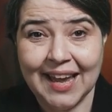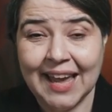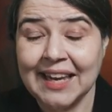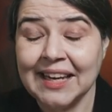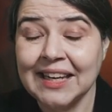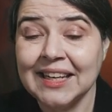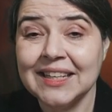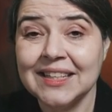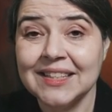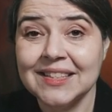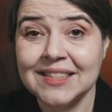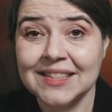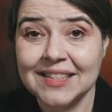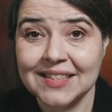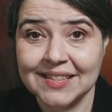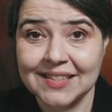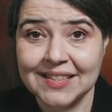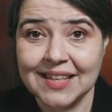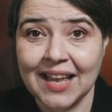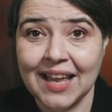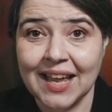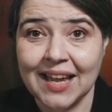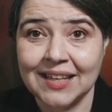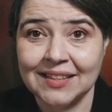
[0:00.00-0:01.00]
and it is
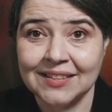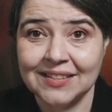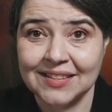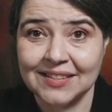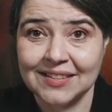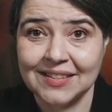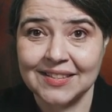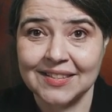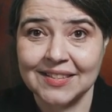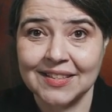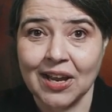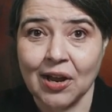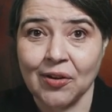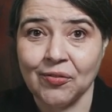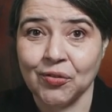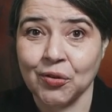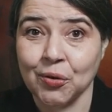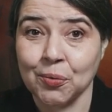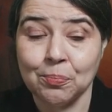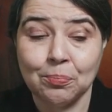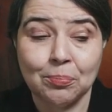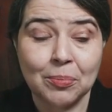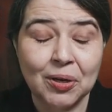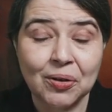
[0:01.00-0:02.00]
designed to
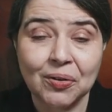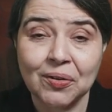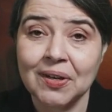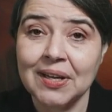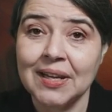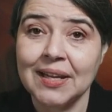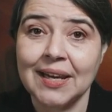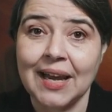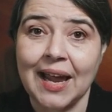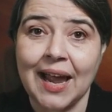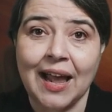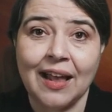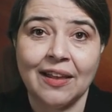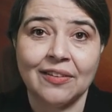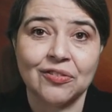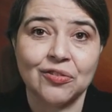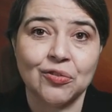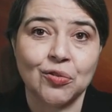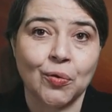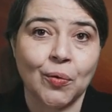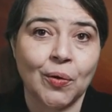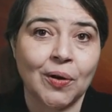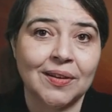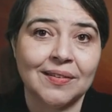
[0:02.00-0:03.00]
discover myriad
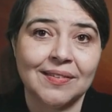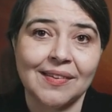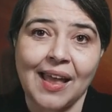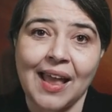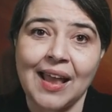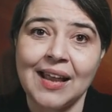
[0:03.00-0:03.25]
asteroids,